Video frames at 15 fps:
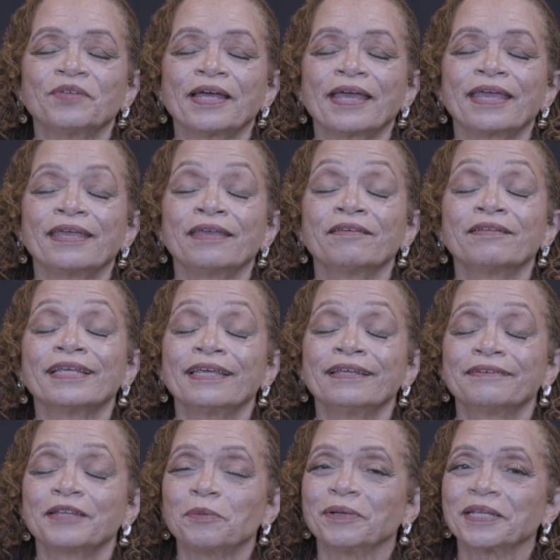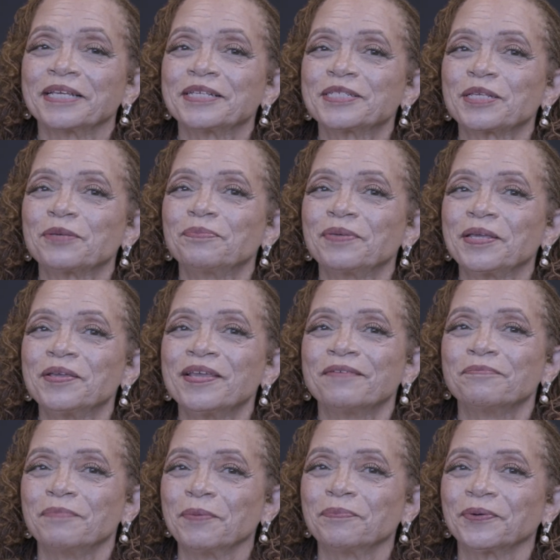a NAACP
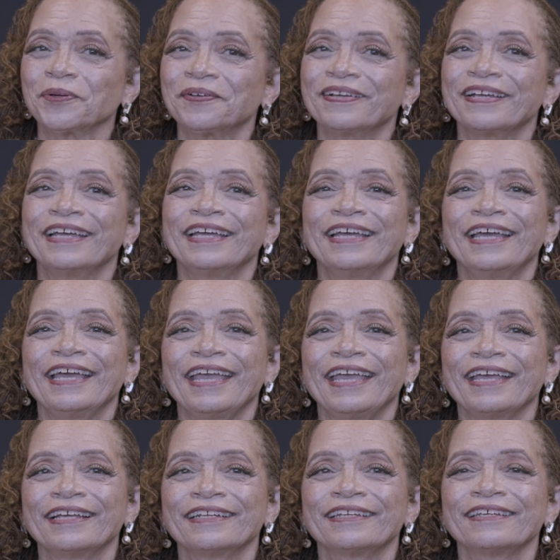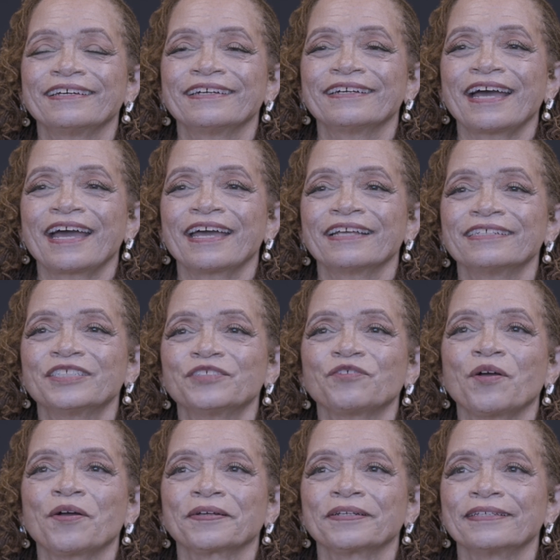member, and I
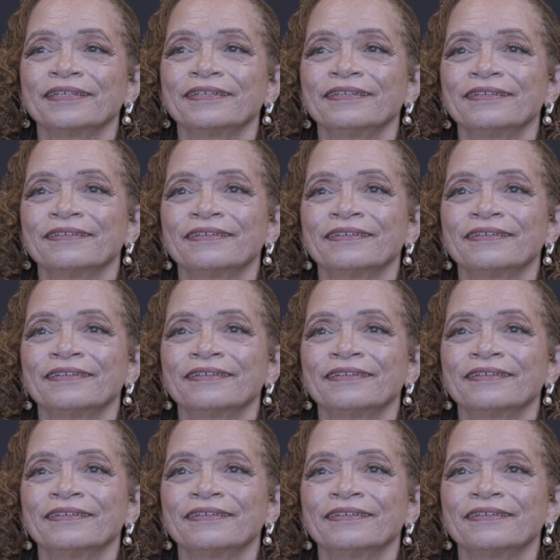strongly